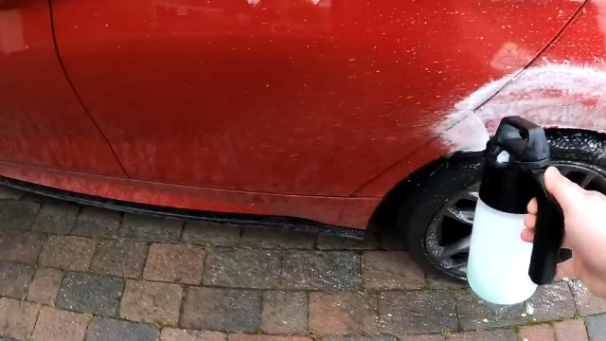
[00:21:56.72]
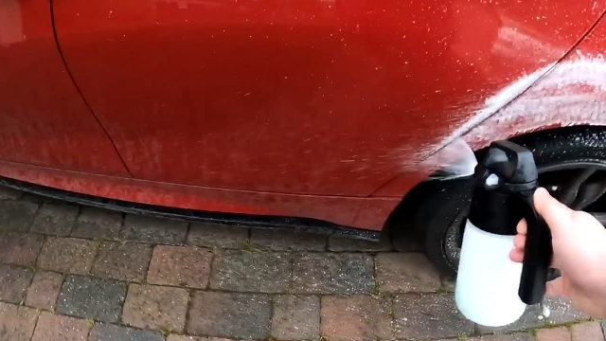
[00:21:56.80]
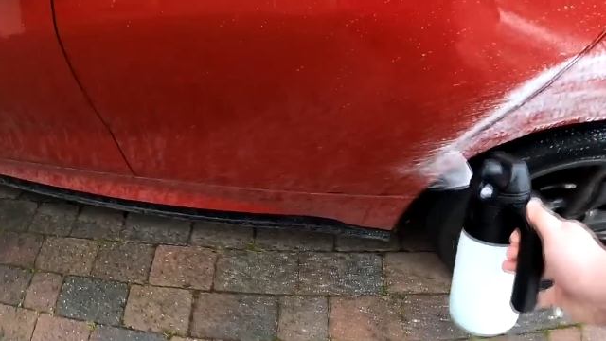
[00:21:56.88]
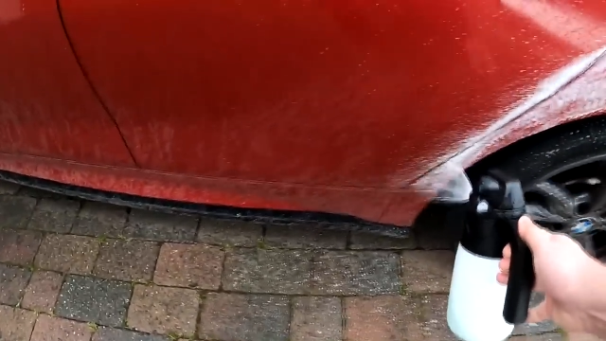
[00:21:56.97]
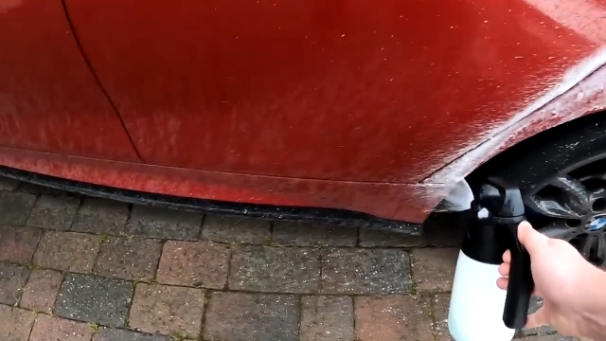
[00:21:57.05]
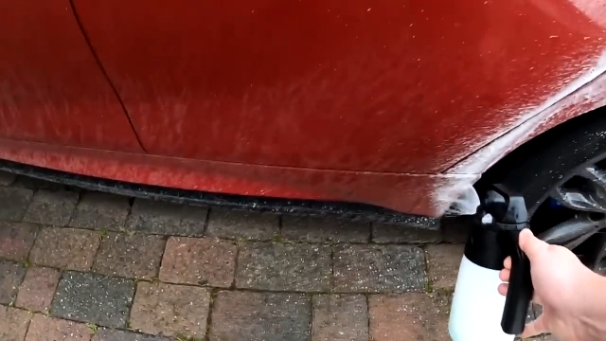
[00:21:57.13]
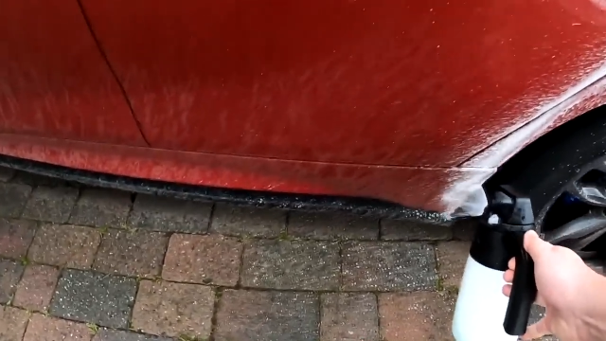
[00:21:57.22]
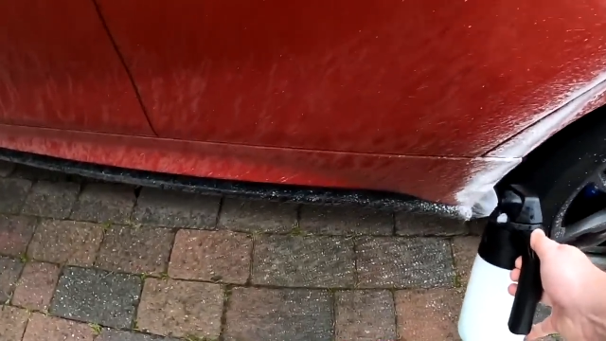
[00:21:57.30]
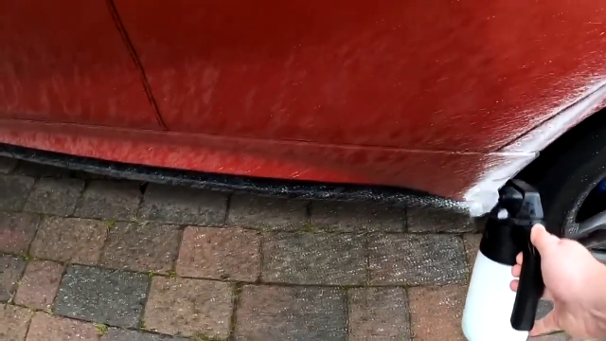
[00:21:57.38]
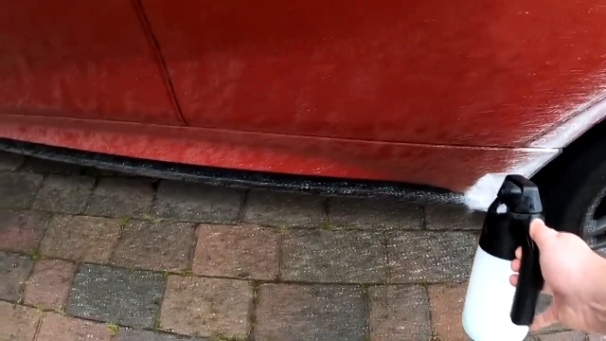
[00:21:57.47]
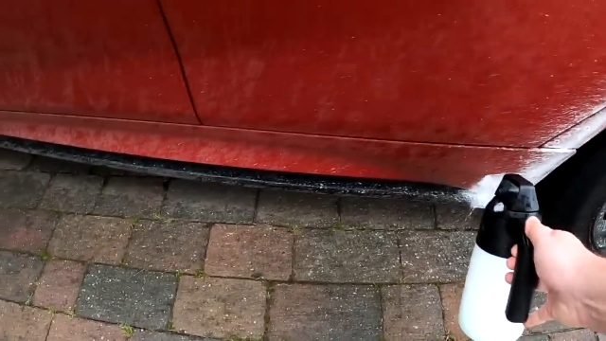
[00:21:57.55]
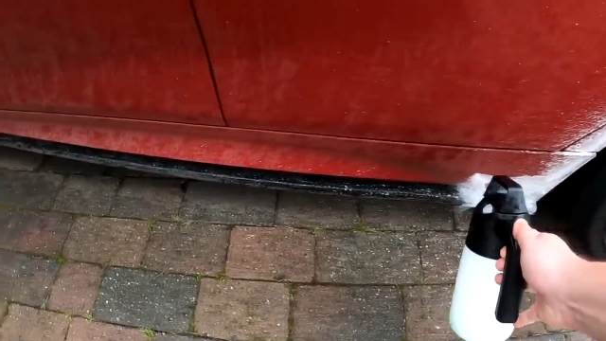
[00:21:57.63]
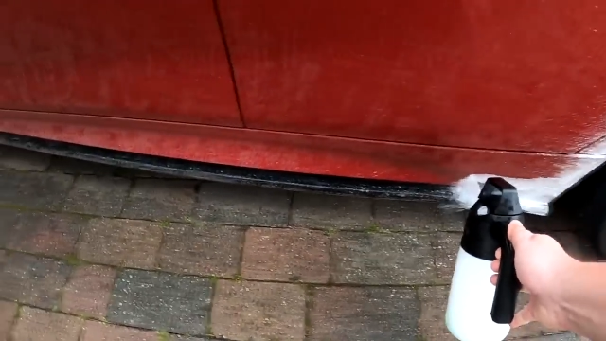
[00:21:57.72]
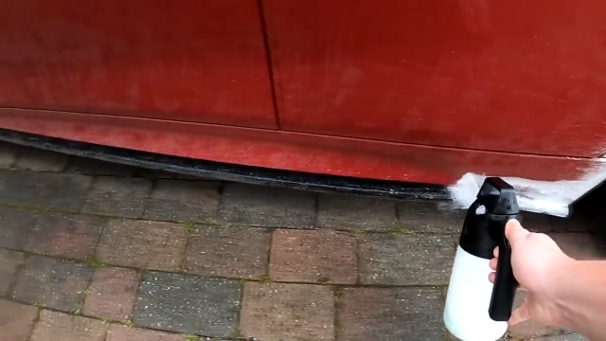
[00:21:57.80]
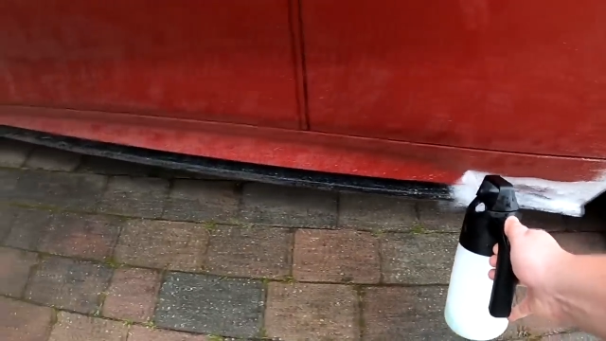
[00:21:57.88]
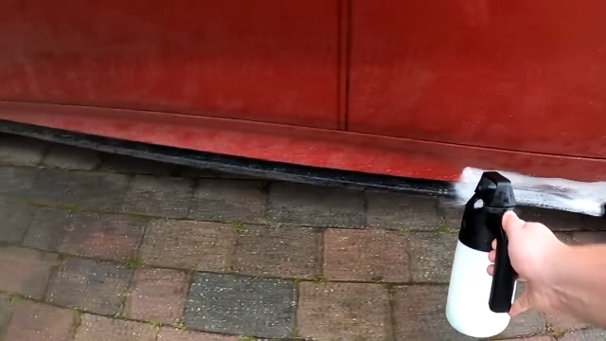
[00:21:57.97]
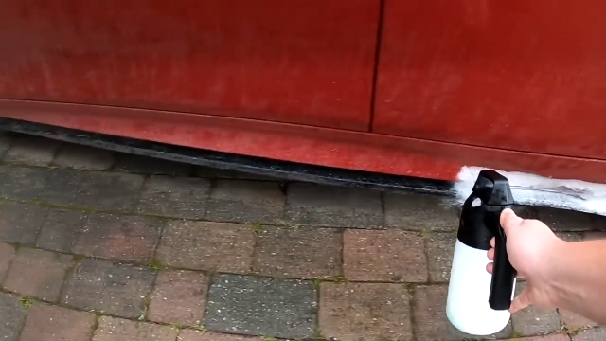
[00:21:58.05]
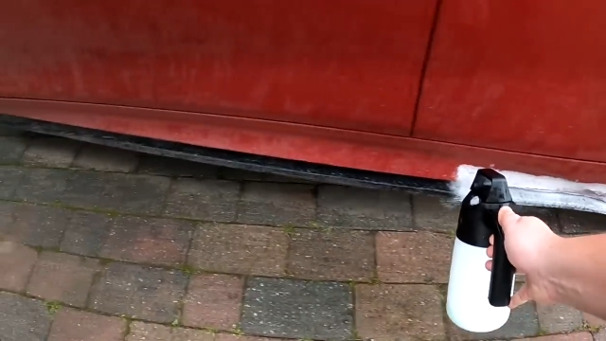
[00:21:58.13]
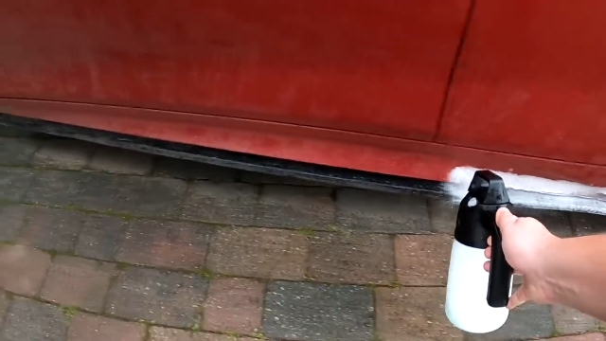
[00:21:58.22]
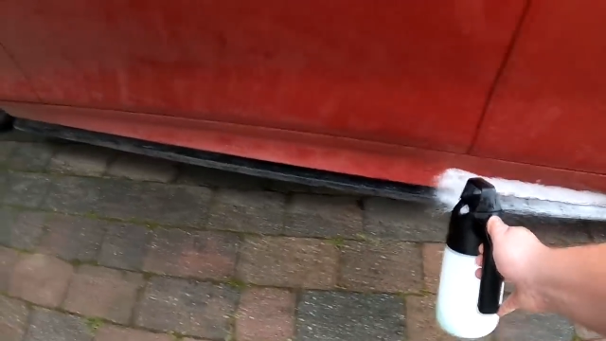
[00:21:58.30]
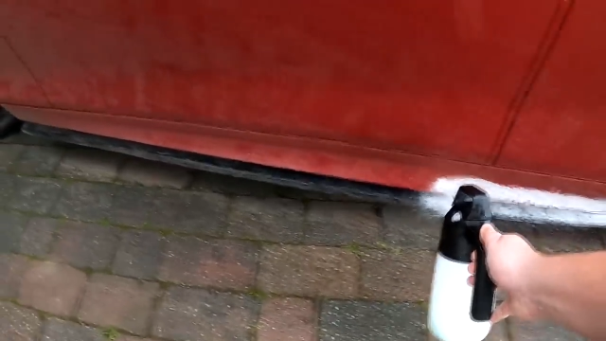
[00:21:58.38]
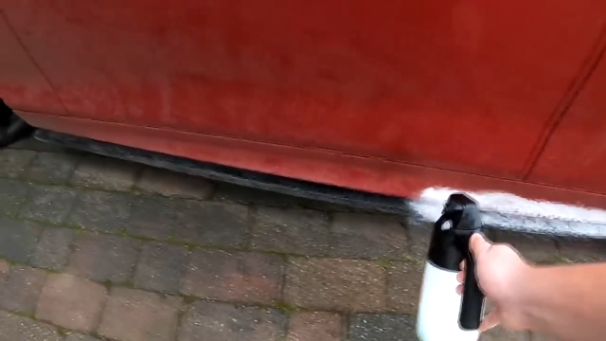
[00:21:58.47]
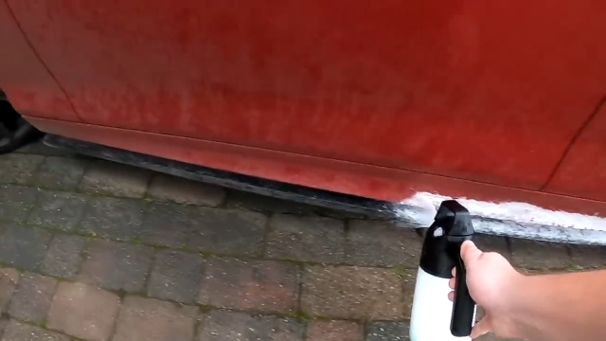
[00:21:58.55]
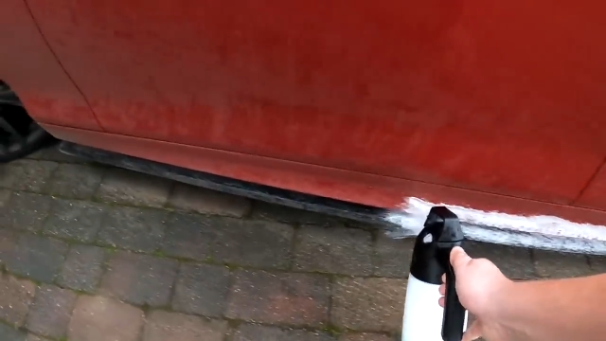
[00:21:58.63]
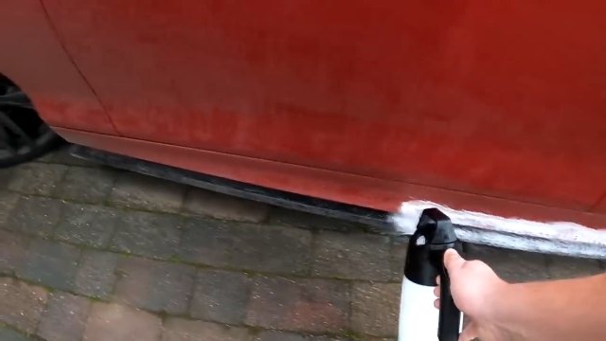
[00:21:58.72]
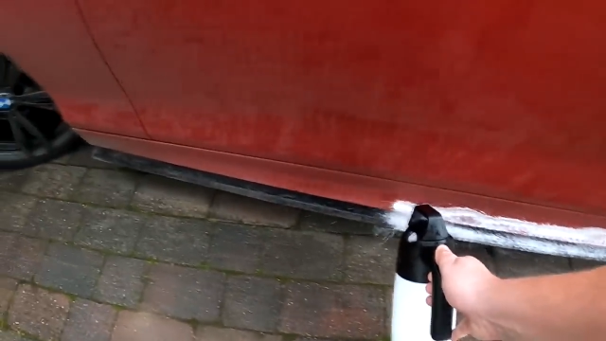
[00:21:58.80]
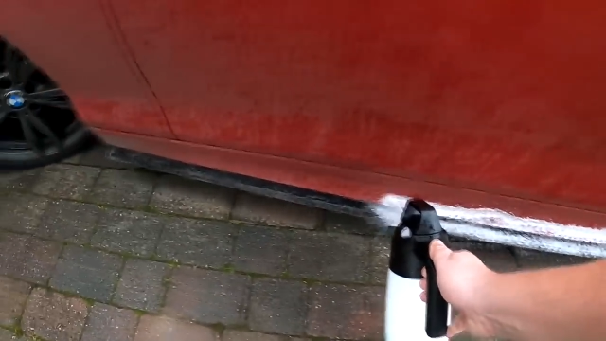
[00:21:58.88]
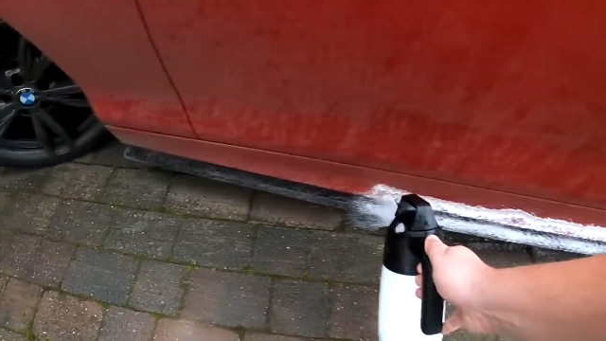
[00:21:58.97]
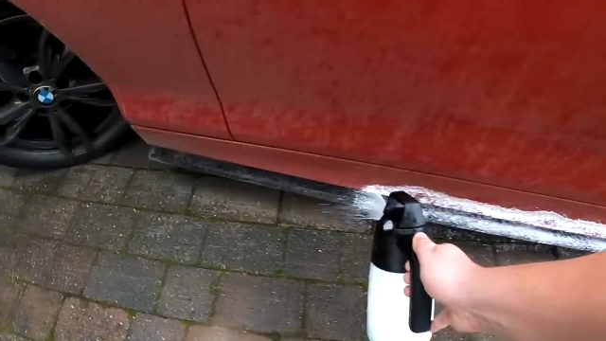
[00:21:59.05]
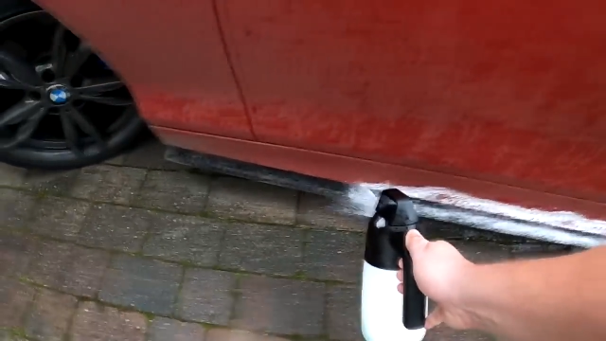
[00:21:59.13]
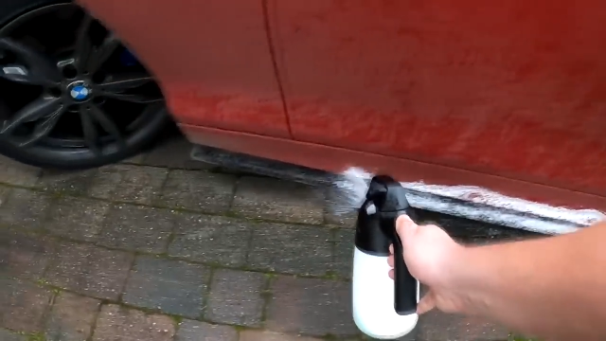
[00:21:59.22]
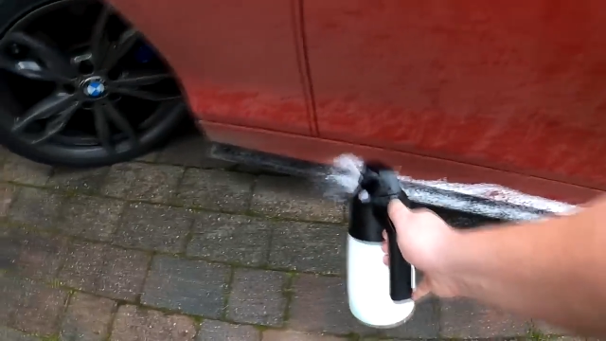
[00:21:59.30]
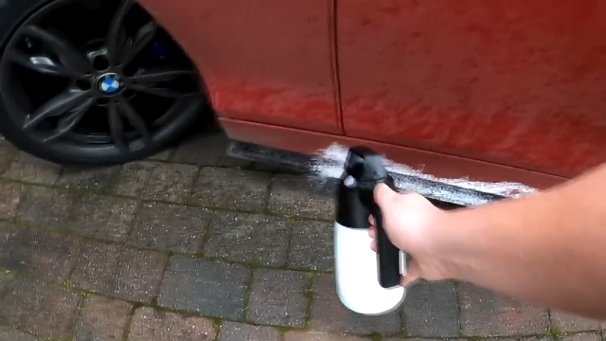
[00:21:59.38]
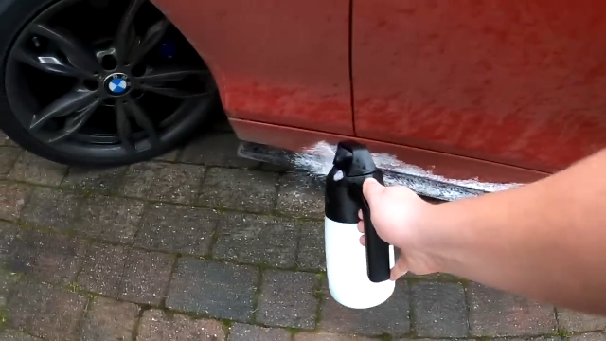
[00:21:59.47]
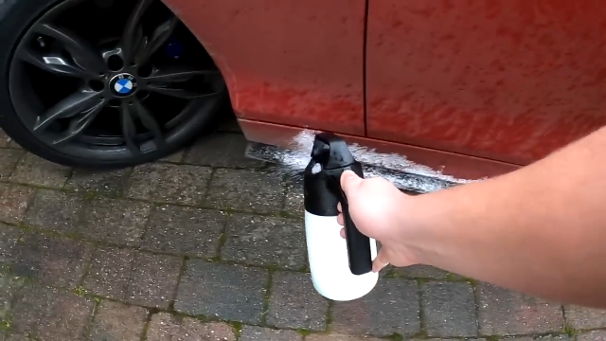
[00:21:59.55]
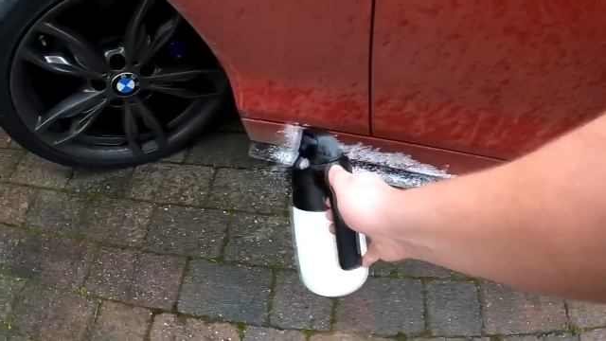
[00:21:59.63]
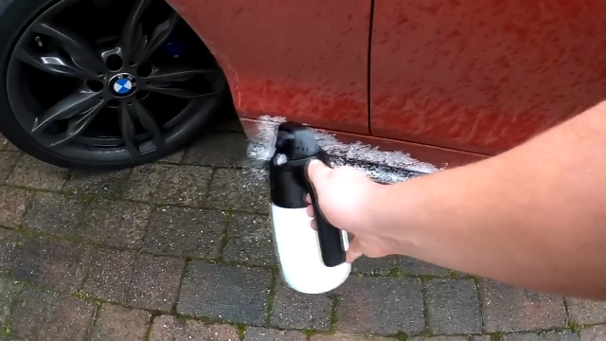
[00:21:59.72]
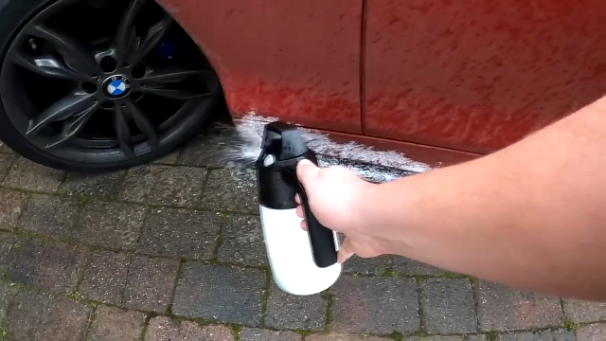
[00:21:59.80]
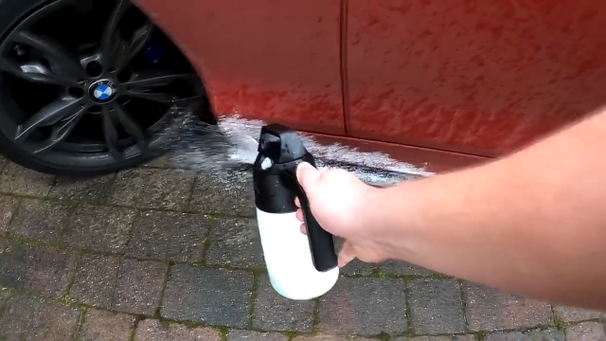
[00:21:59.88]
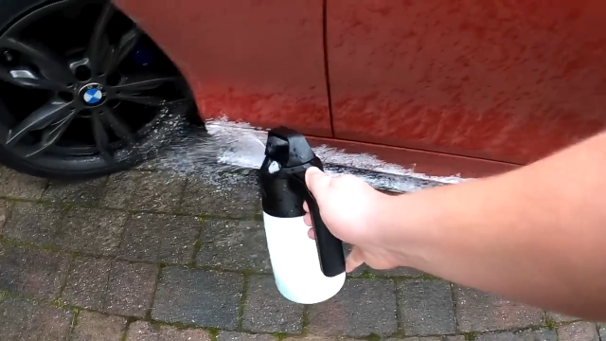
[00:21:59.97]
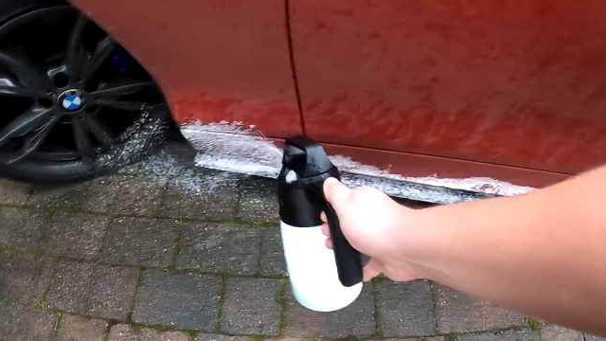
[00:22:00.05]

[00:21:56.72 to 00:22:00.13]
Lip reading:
Nobody's mouth can be seen.